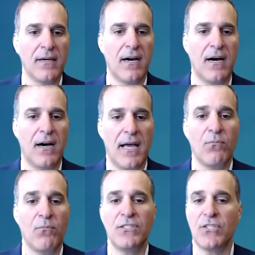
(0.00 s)

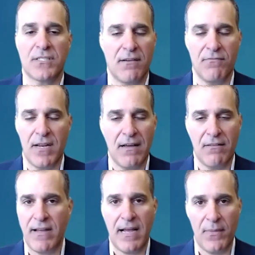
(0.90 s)
And we just have not
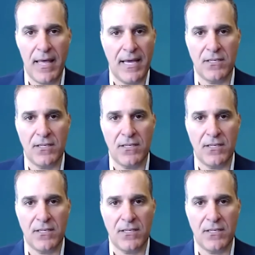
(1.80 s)
found that